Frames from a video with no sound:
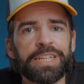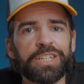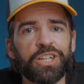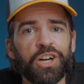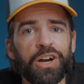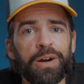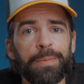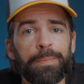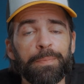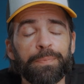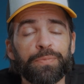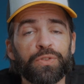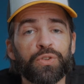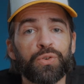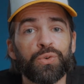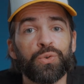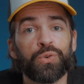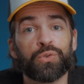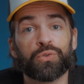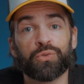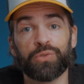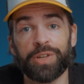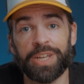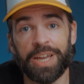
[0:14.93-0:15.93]
come
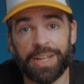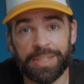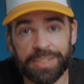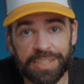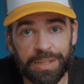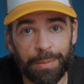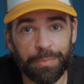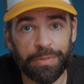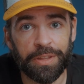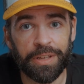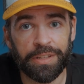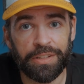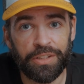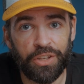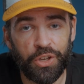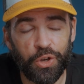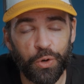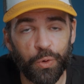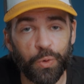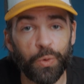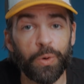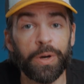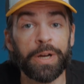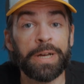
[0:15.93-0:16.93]
to create something
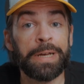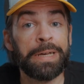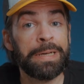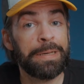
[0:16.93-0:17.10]
new.